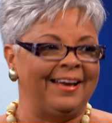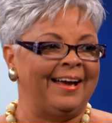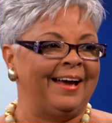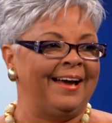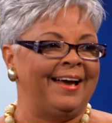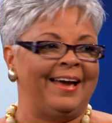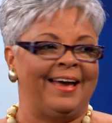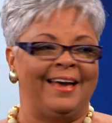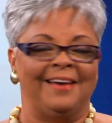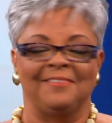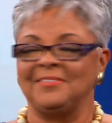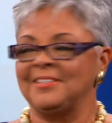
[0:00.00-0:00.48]

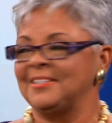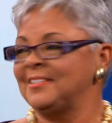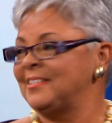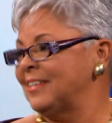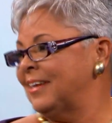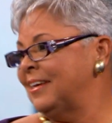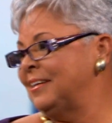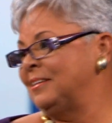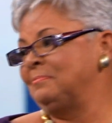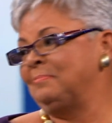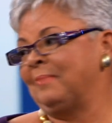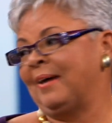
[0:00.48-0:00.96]
I have to
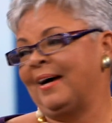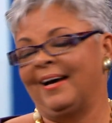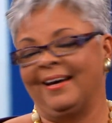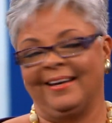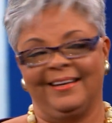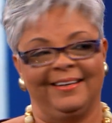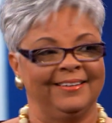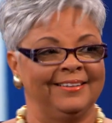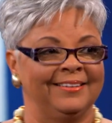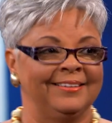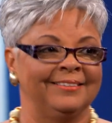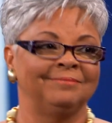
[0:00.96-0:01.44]
say to
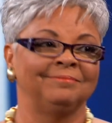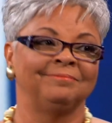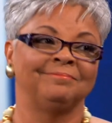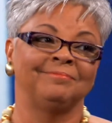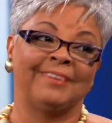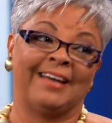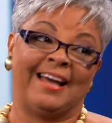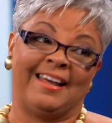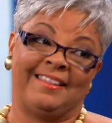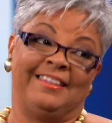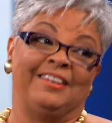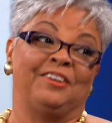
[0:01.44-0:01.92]
Maya,
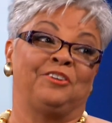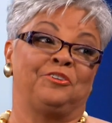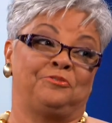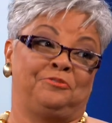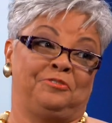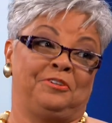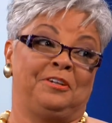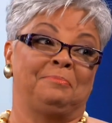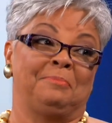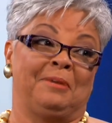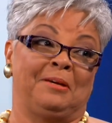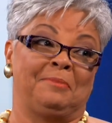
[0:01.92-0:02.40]
I think her
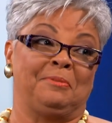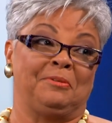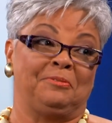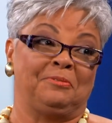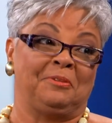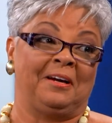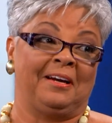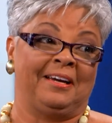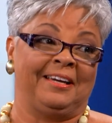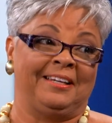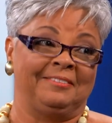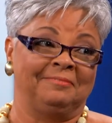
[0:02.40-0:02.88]
friend might be
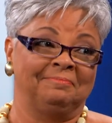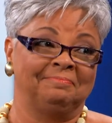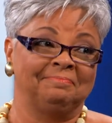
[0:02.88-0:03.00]
right.